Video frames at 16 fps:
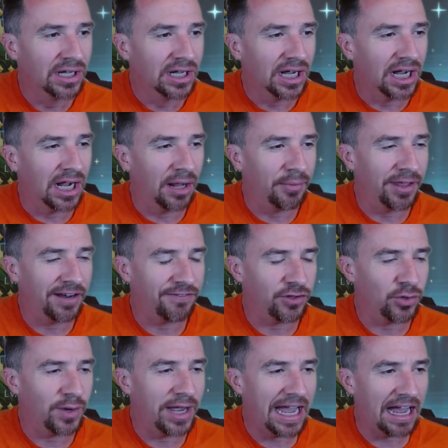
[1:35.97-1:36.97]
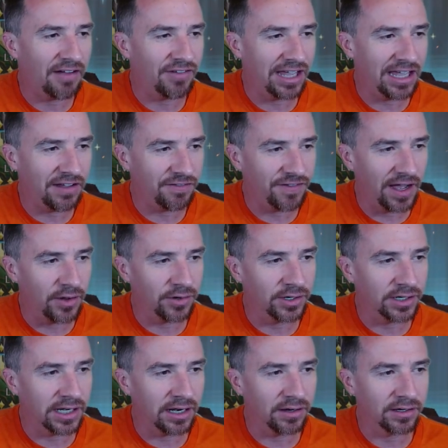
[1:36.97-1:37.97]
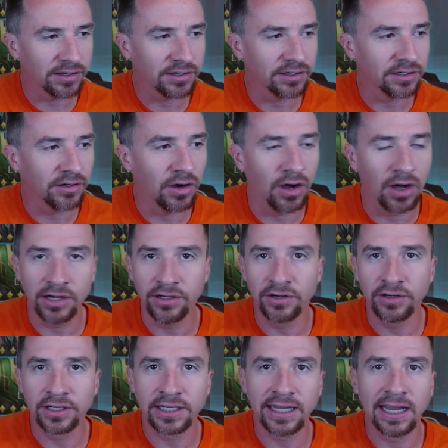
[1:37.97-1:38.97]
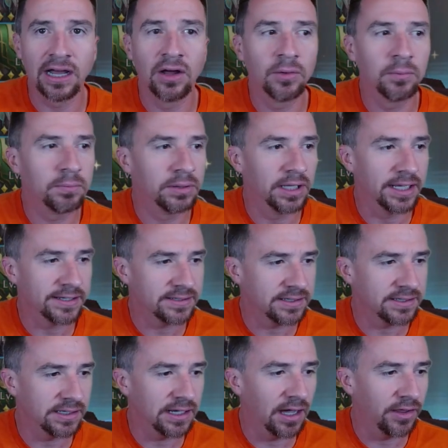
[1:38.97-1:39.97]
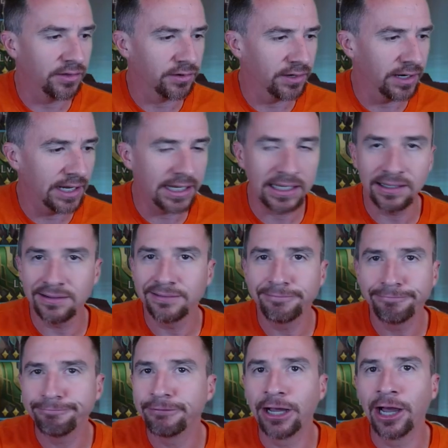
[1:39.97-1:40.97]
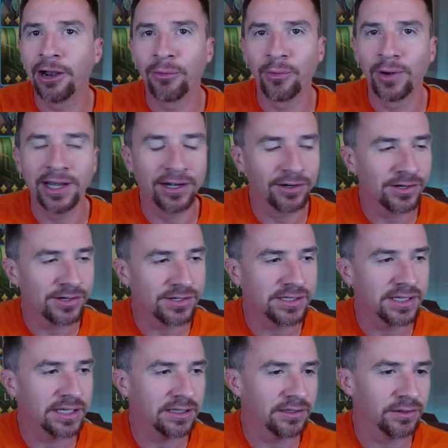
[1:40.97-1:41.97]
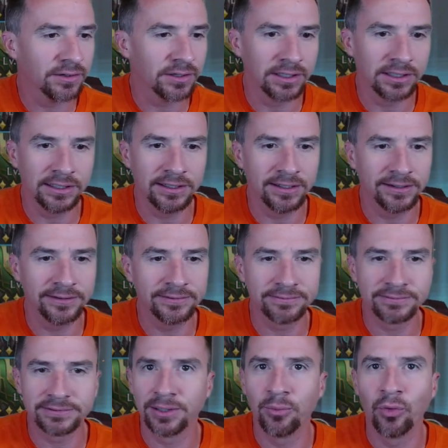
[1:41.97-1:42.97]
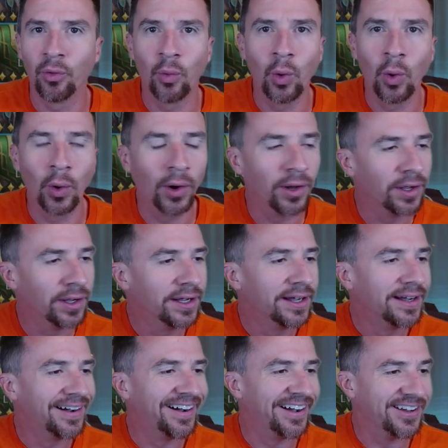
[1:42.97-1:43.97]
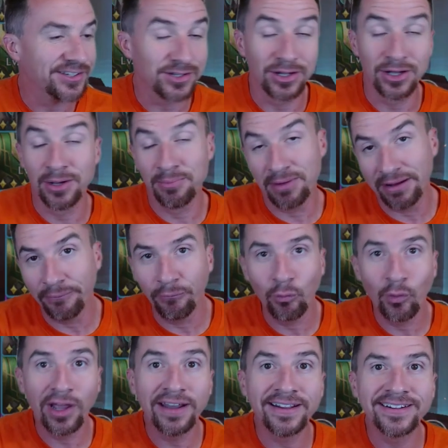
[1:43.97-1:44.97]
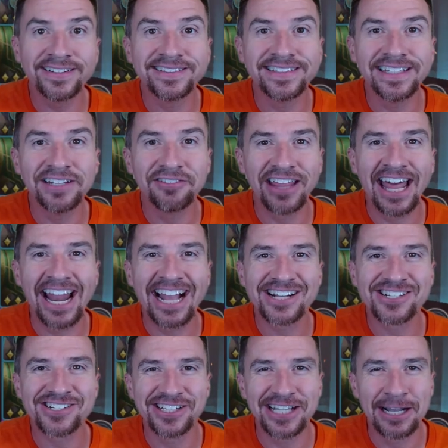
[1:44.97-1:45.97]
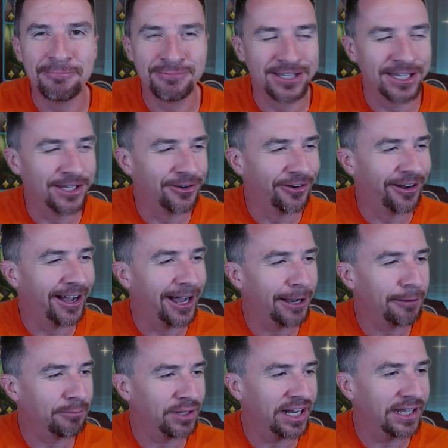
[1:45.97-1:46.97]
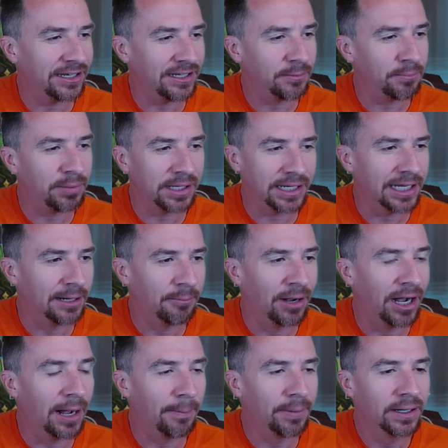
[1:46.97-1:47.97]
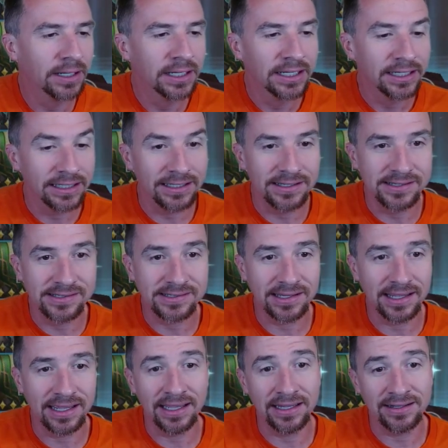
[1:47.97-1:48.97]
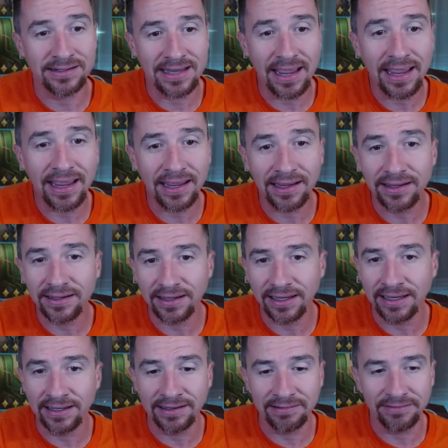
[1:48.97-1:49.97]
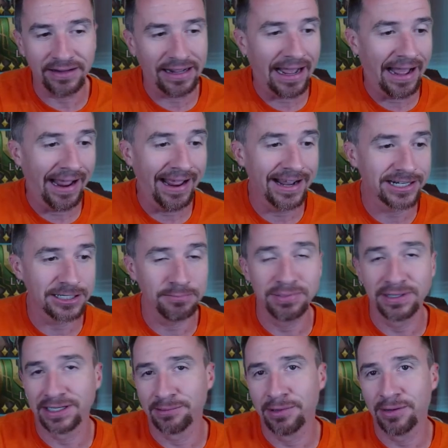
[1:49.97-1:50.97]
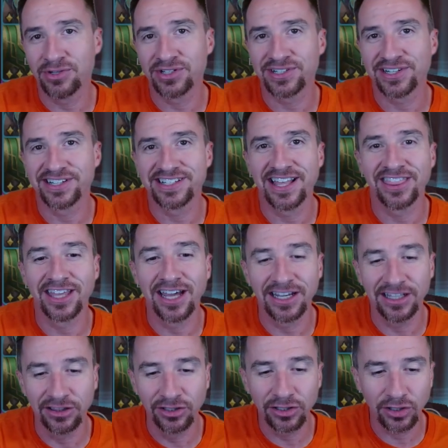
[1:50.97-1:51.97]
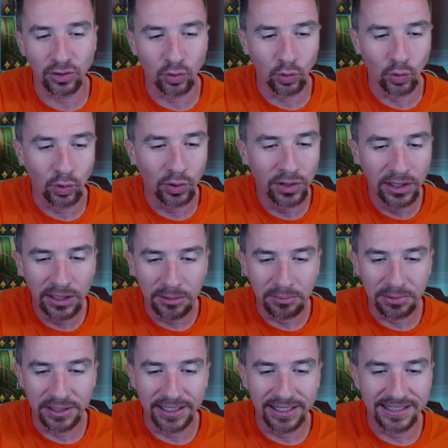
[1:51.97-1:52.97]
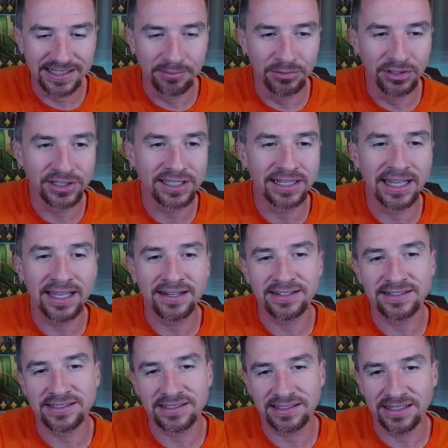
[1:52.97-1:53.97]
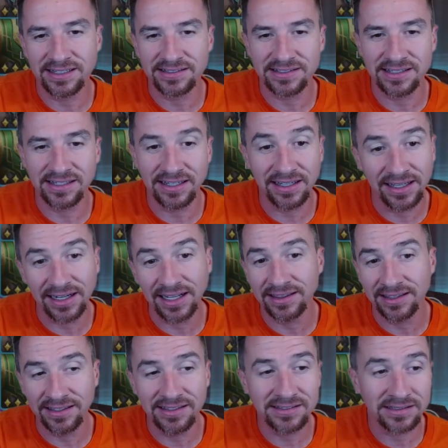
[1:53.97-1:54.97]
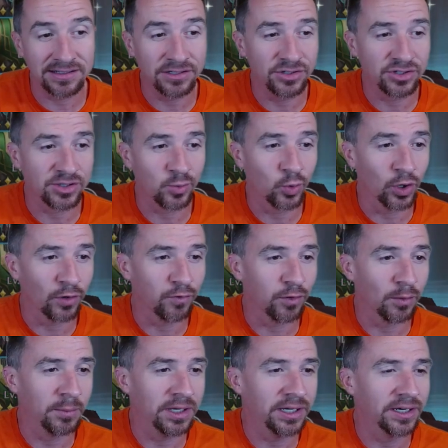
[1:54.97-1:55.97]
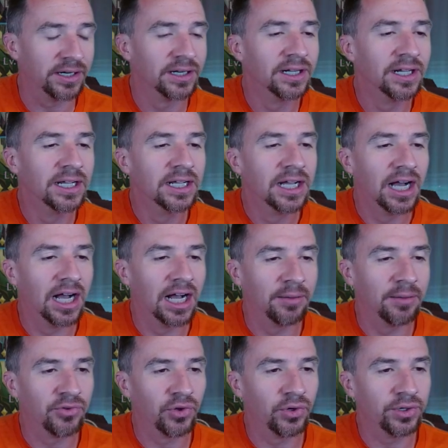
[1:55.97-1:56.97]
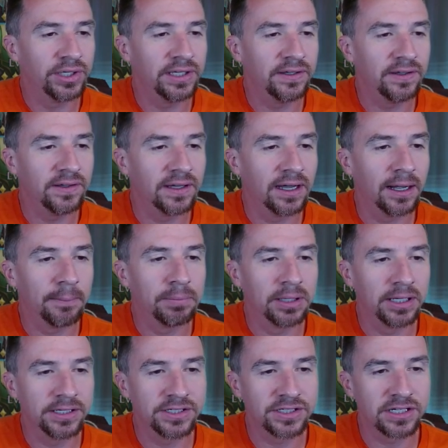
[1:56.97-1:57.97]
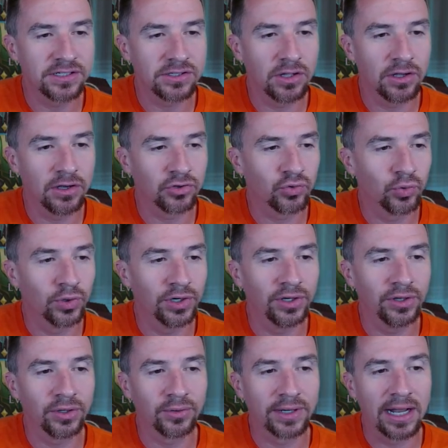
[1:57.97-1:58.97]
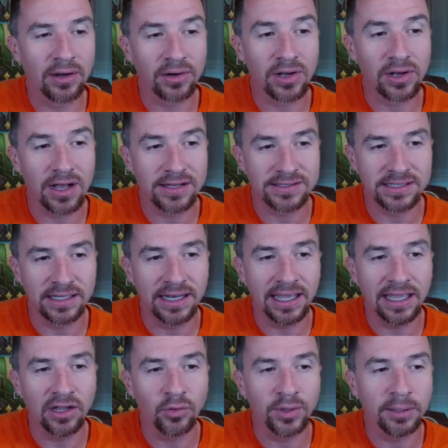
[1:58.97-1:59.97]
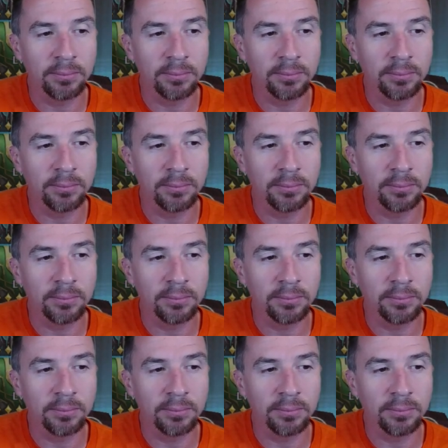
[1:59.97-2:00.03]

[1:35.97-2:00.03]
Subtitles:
That if you have a founder character on your account plus the other 8 rares, that you're going to get some reward. So I'm waiting to see if that actually comes in or not, but I did pick him up. He's a tank, and I actually picked him up just because I thought he looked cool. But then as I'm looking at his kit, I think he's going to do some work for me here. So he plunges his longsword into the ground, causing an AoE